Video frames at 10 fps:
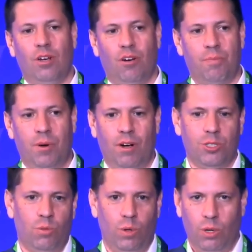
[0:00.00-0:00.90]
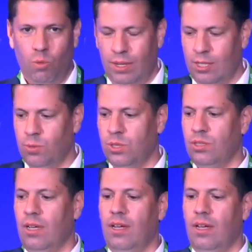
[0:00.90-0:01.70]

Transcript: of production, when this was